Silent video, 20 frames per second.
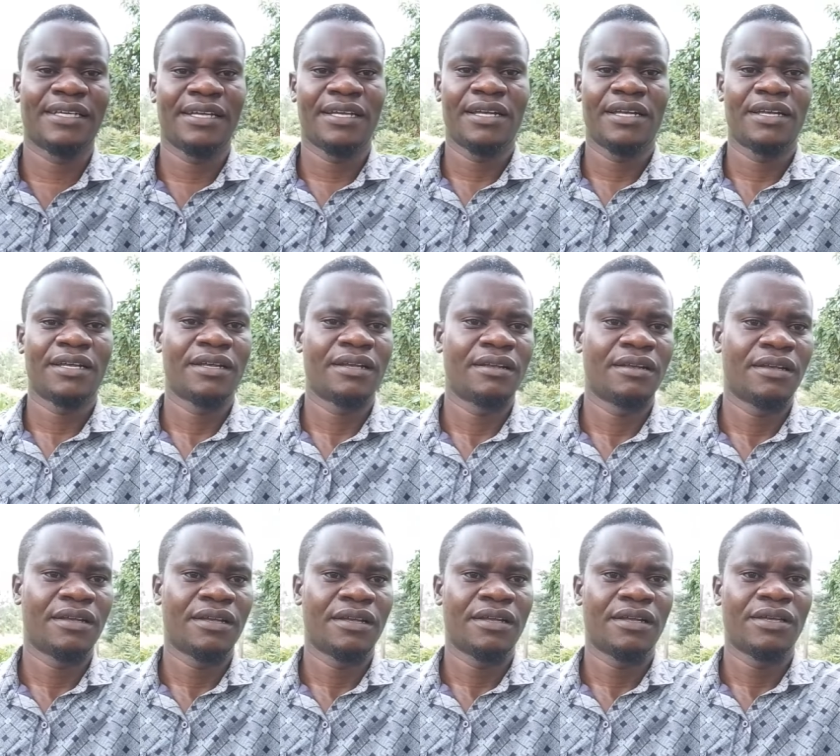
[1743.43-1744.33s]
You know?
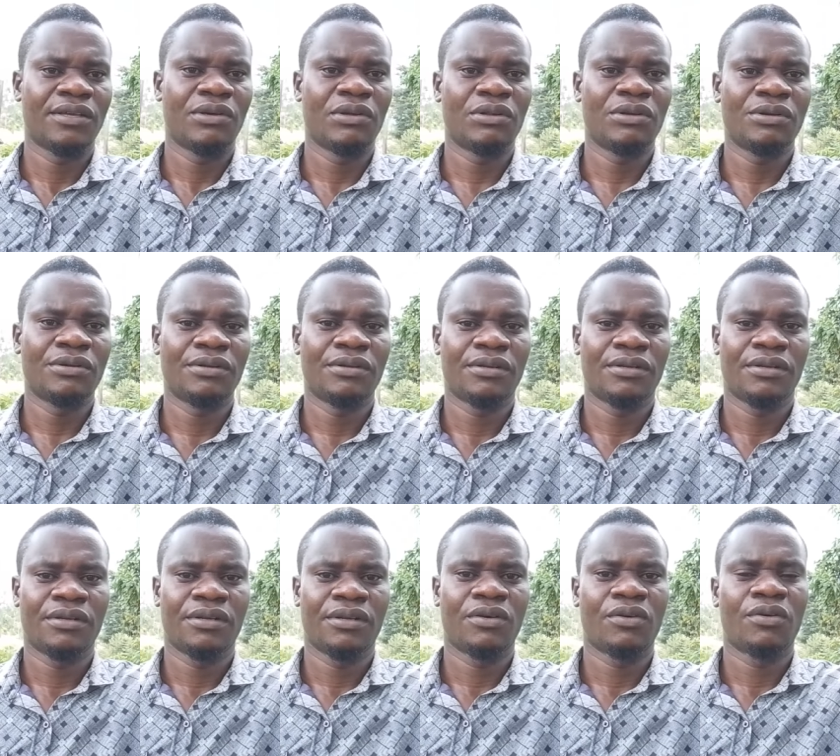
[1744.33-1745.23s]
We are
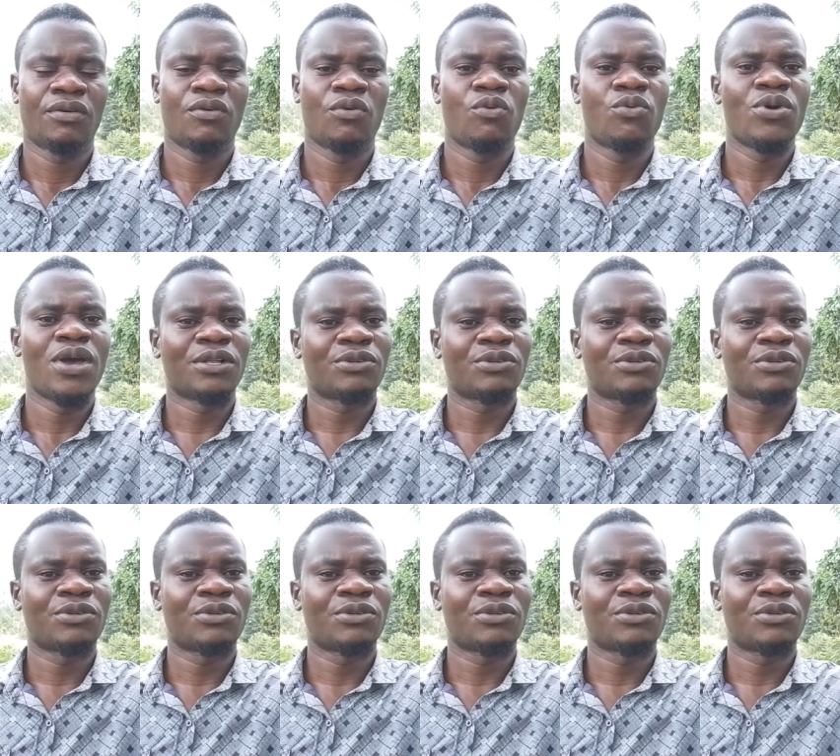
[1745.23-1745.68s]
trying to rectify